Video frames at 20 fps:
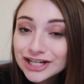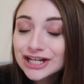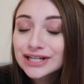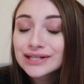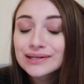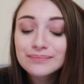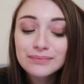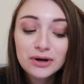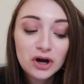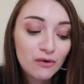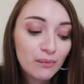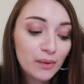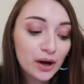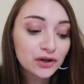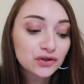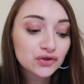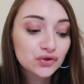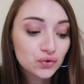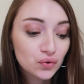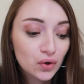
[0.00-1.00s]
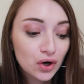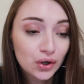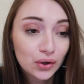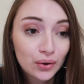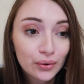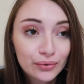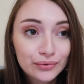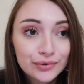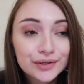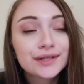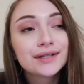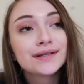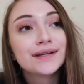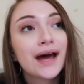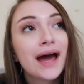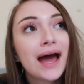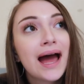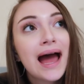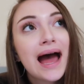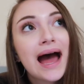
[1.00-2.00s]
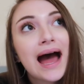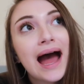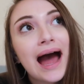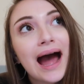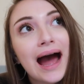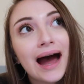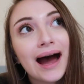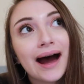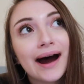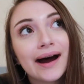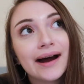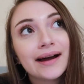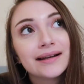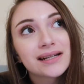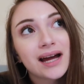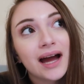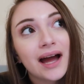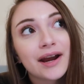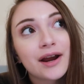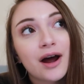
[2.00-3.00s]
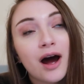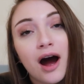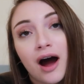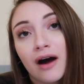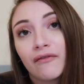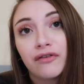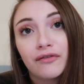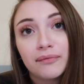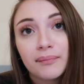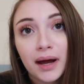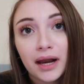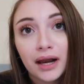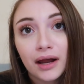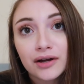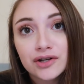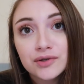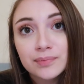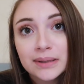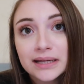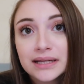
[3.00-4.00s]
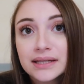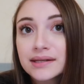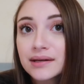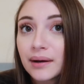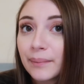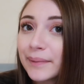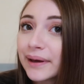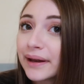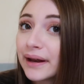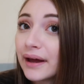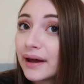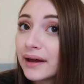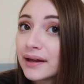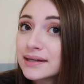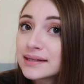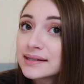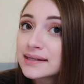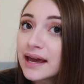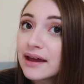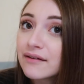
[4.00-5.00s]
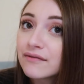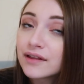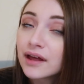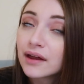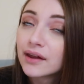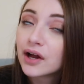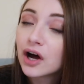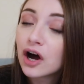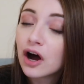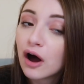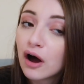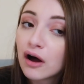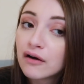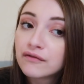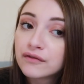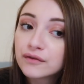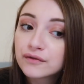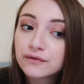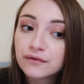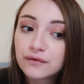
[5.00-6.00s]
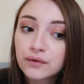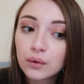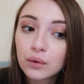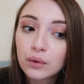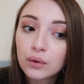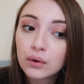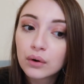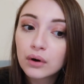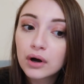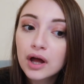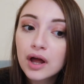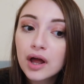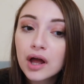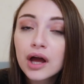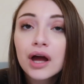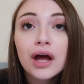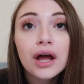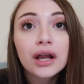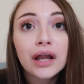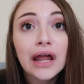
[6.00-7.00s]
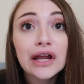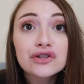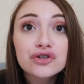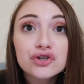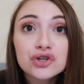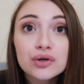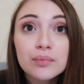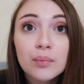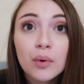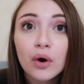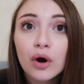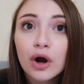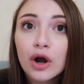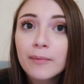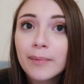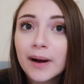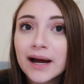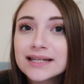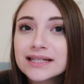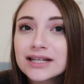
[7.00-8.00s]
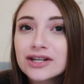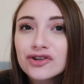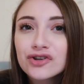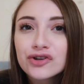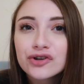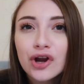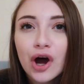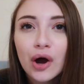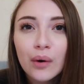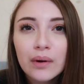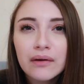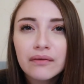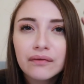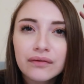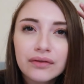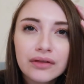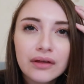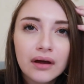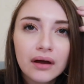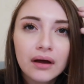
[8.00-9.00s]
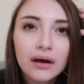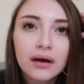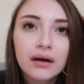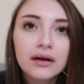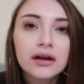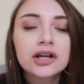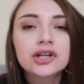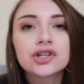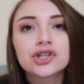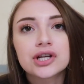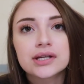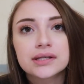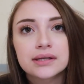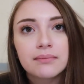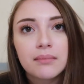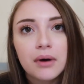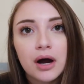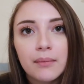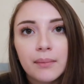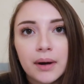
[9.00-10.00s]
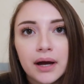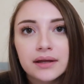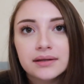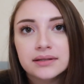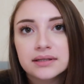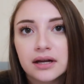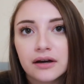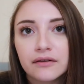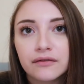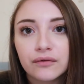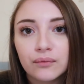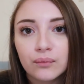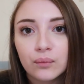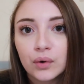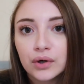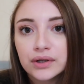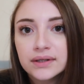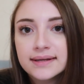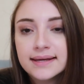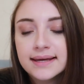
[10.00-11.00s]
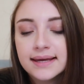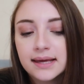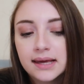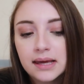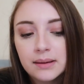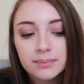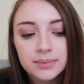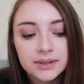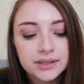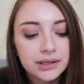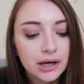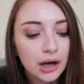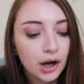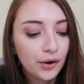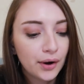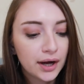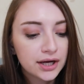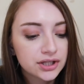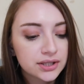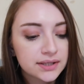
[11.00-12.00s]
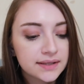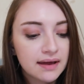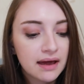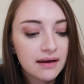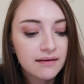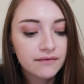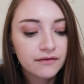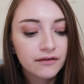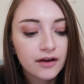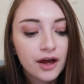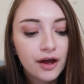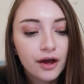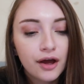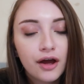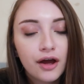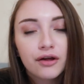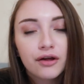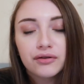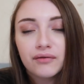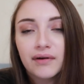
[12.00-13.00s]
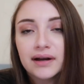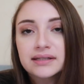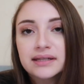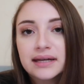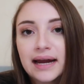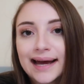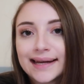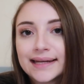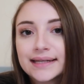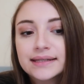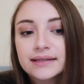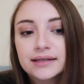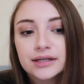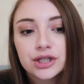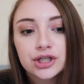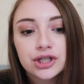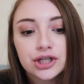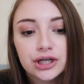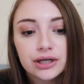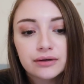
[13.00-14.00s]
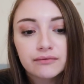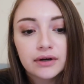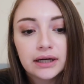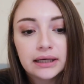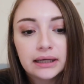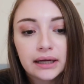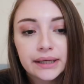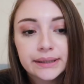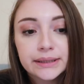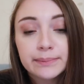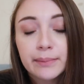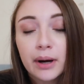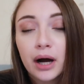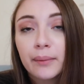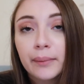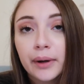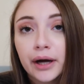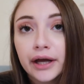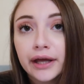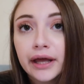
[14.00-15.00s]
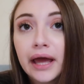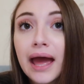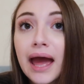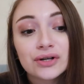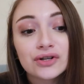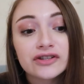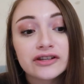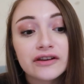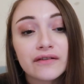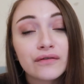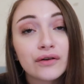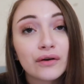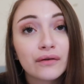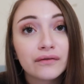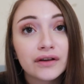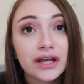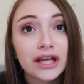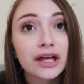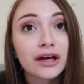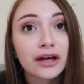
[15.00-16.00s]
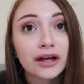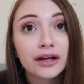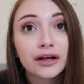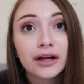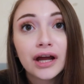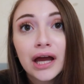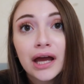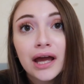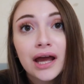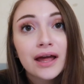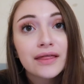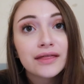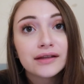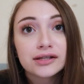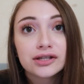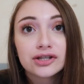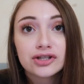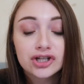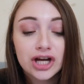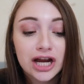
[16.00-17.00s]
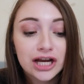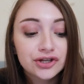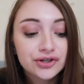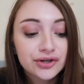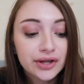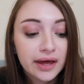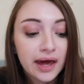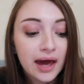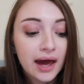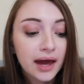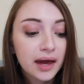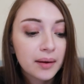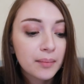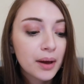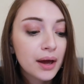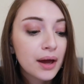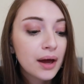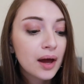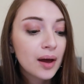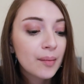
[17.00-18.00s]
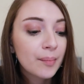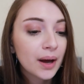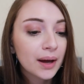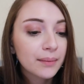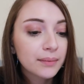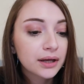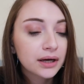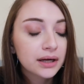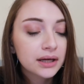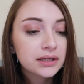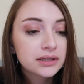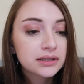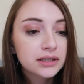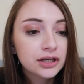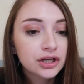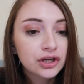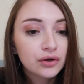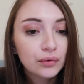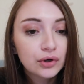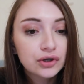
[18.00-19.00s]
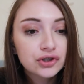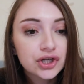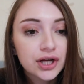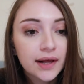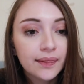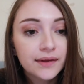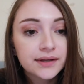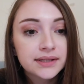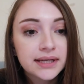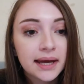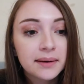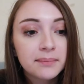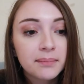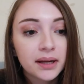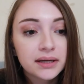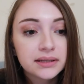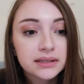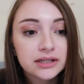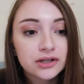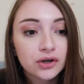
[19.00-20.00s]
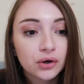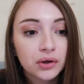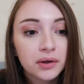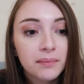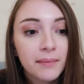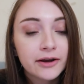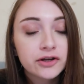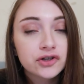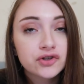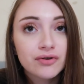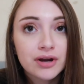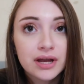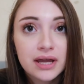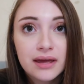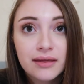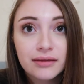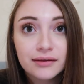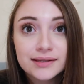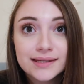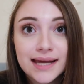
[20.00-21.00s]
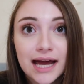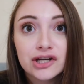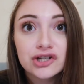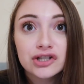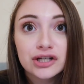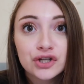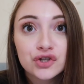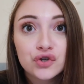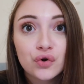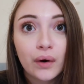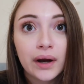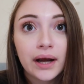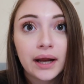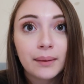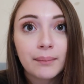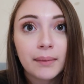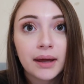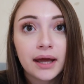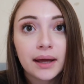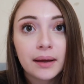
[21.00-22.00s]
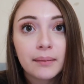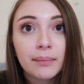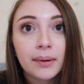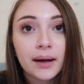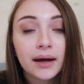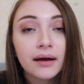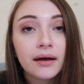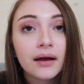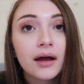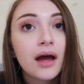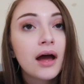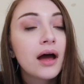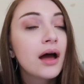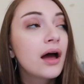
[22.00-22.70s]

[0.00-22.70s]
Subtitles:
cheese and Marmite scrolls, and I had half of my large pizza. I'm gonna save the other half for lunch tomorrow, but I didn't know if the cheese and Marmite stuff would keep, so I just gave the rest to Alice because she really likes Marmite. Seriously, if you're vegan, this has changed the game. But I'm gonna continue watching the Ted Bundy documentary. Ethan's actually joining me, but